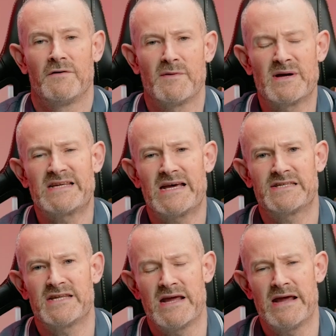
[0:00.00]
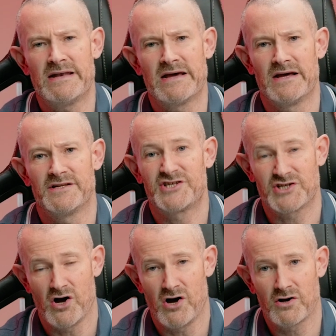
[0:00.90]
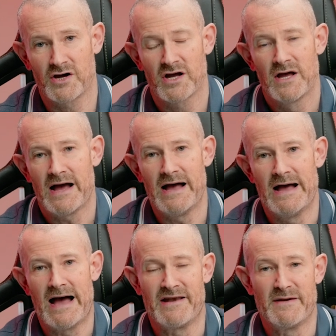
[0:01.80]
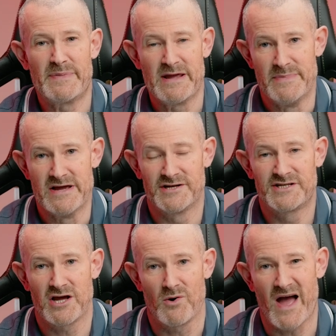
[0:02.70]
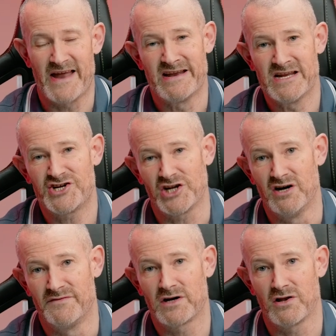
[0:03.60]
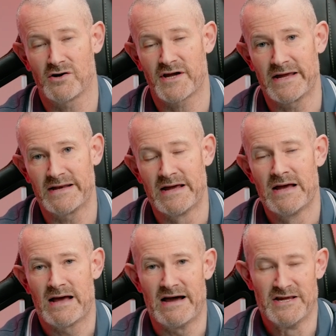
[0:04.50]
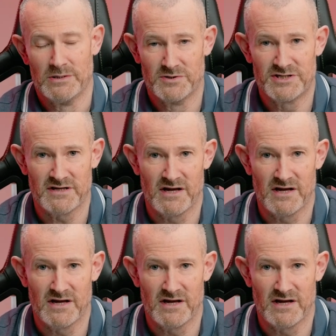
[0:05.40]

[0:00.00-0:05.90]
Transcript: For my testing at stock and at PBO2 and initial overclocking, I used